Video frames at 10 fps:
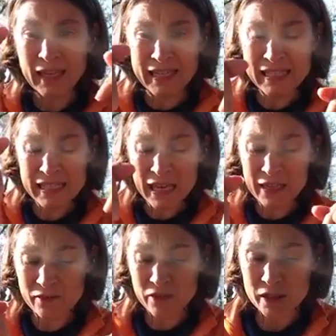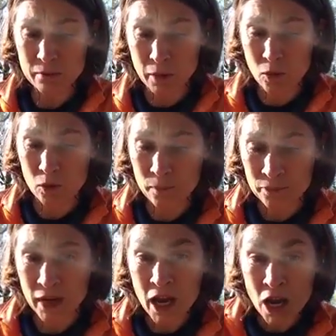inside of this bowl,
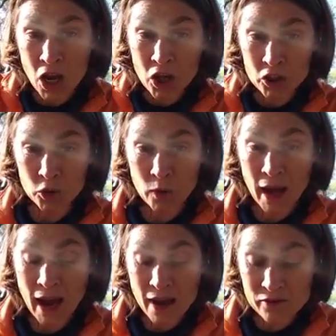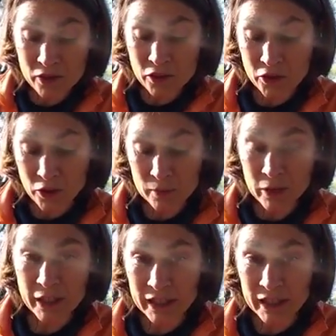you have the thermal